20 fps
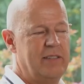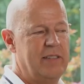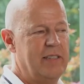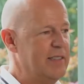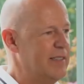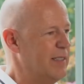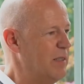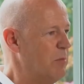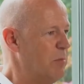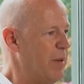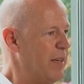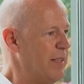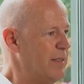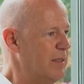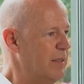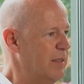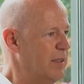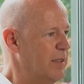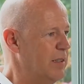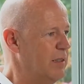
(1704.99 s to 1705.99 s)
else than
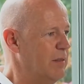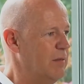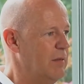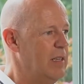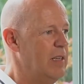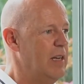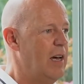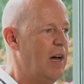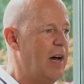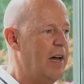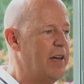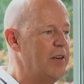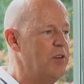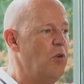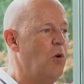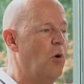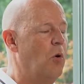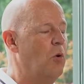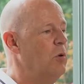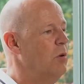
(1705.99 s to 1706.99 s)
baselining. I
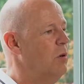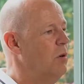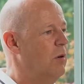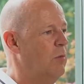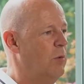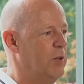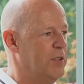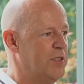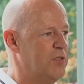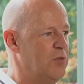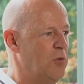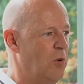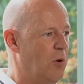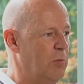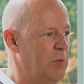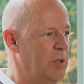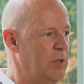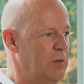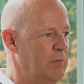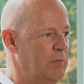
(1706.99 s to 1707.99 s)
know what's
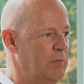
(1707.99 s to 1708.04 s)
normal,